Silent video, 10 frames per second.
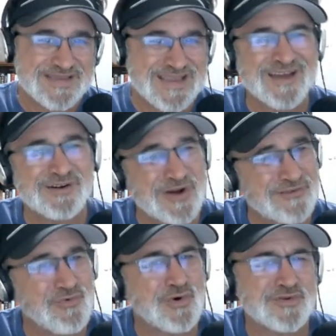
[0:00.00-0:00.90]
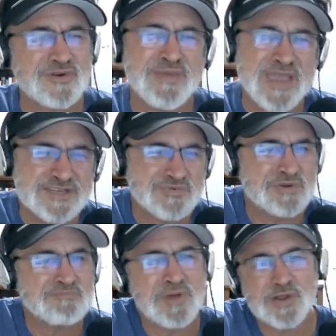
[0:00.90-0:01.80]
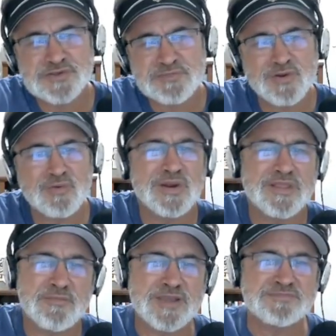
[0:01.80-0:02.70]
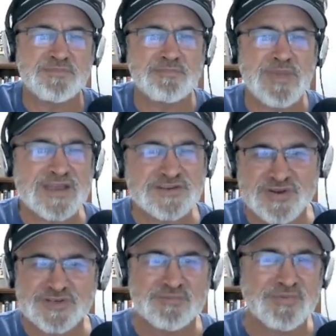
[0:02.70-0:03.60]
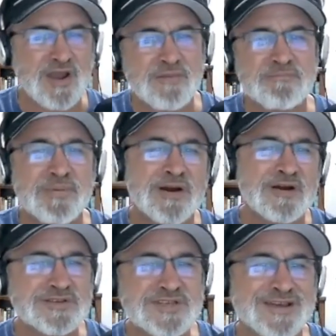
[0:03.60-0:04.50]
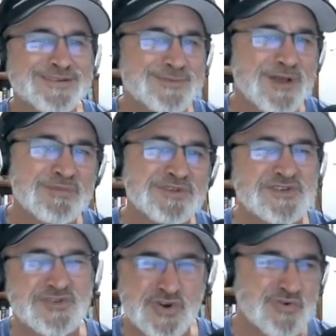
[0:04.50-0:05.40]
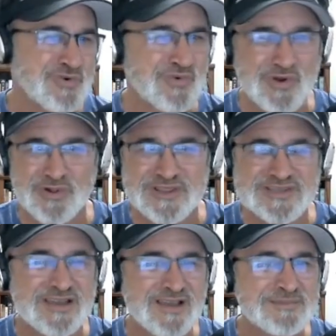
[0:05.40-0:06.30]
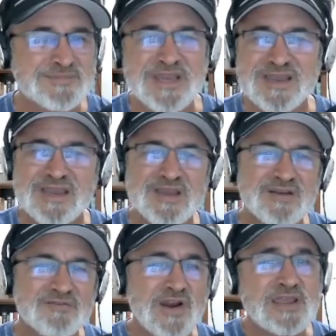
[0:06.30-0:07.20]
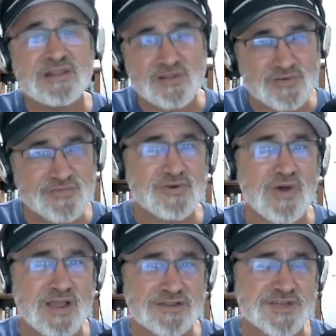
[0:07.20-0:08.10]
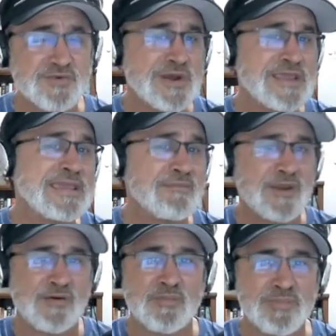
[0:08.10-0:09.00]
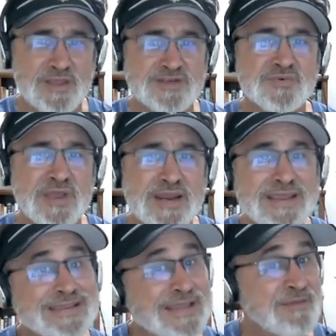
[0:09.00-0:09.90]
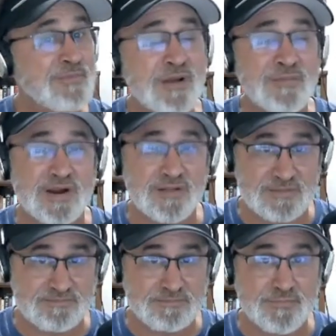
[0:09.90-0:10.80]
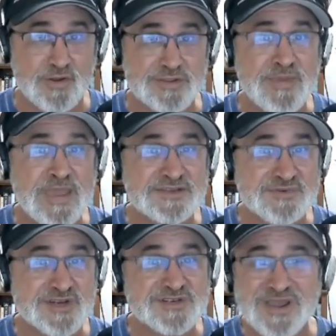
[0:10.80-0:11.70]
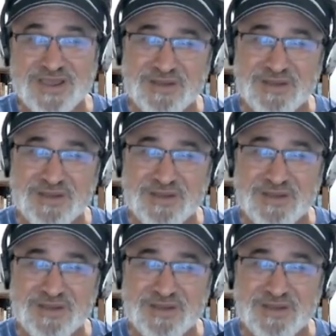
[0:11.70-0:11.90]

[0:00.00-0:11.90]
Kind of ran a 4-3 base with multiple. One of their best pass rusher, Brian Burns, kind of almost a joker role at times. Frankie Louvu also, when he came in to replace Reddick, and they primarily brought the pass rush.